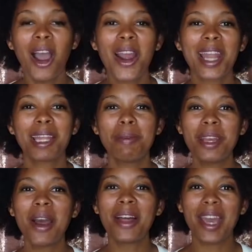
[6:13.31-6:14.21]
All right, let me
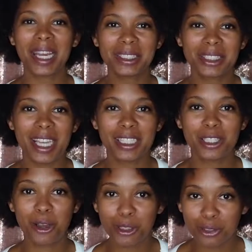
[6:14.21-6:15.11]
know how that exercise
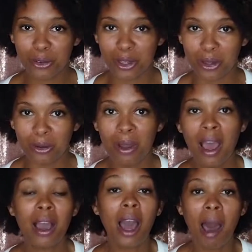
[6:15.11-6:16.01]
goes for you.
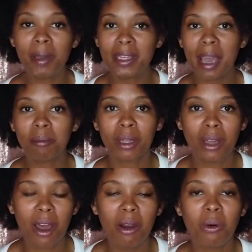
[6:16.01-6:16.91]
Comment down
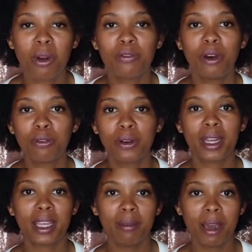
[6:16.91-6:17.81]
below or feel free
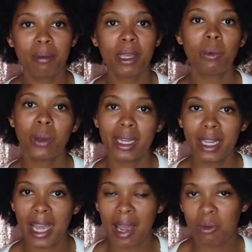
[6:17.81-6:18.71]
to email me,
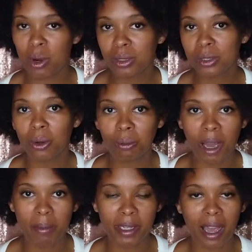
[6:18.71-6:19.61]

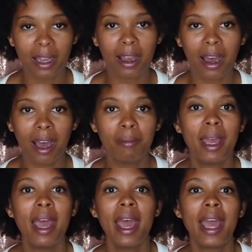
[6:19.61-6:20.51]

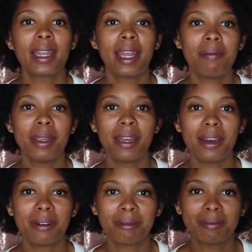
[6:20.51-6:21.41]
Whitney@rosegoldmama.com, and let me
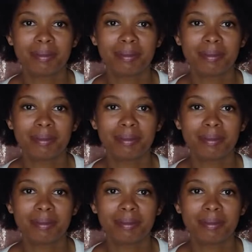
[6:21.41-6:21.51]
know.